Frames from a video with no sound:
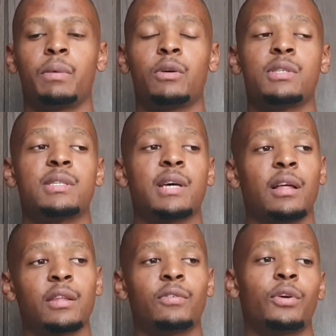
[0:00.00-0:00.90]
because it's
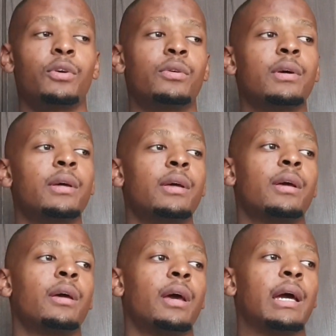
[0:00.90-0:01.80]
healthy for you
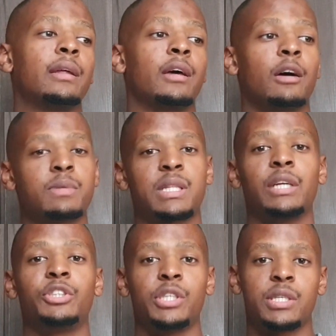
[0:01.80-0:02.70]
and it helps
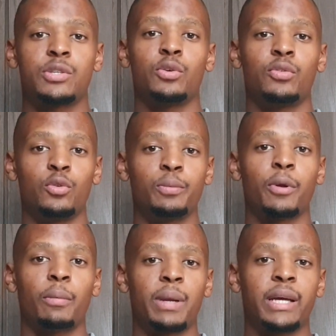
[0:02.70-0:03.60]
digest your food
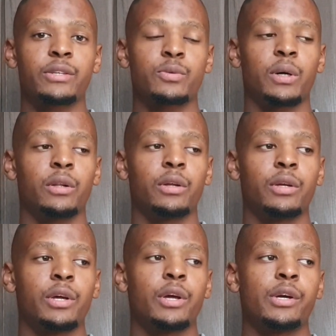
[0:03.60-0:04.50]
properly as well.
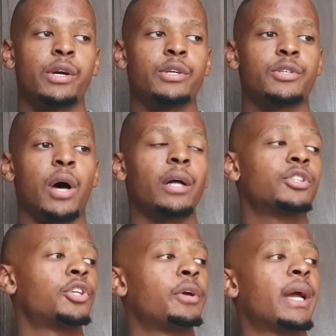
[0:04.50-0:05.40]
So I'll
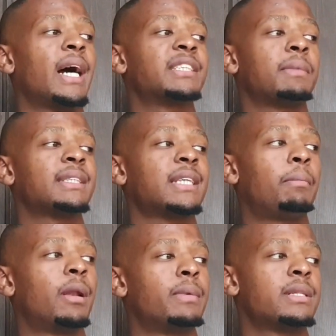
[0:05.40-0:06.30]
show you guys my
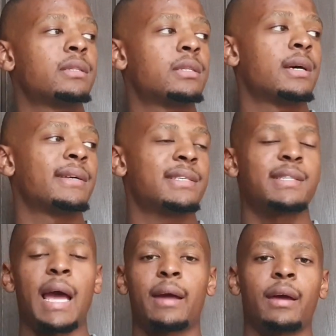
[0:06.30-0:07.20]
supplement
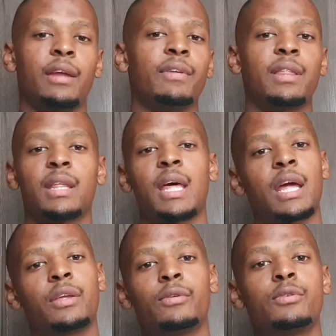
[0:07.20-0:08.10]
stack and everything that I
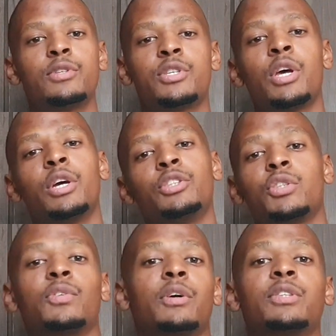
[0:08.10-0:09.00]
use,
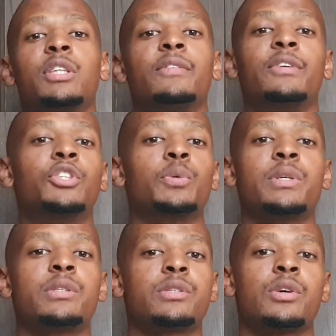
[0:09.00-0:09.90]
just for those
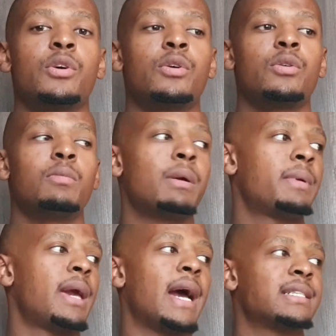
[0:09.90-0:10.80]
individuals who
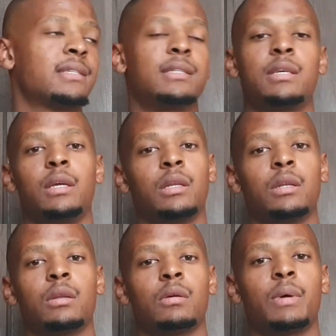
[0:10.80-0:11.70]
maybe hasn't
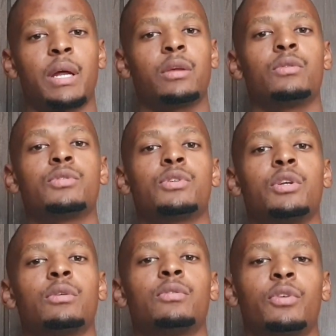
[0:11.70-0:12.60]
seen what I use, you
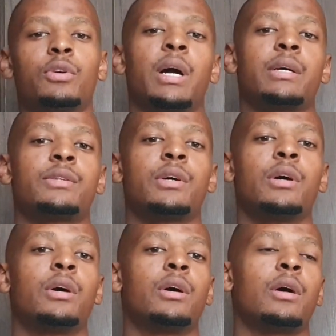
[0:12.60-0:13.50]
know, for you guys.
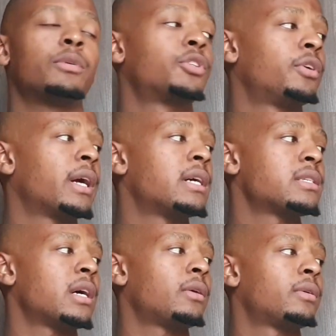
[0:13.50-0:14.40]
I'll show you guys
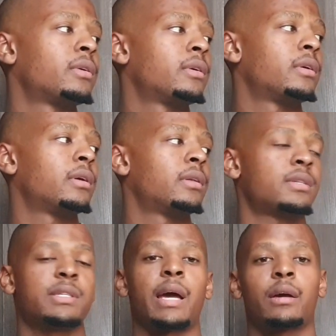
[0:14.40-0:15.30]
now the
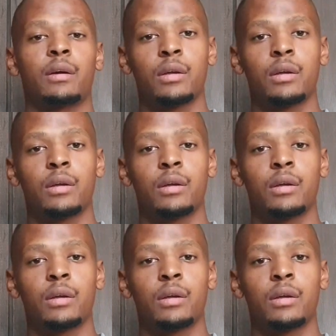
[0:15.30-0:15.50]
stack.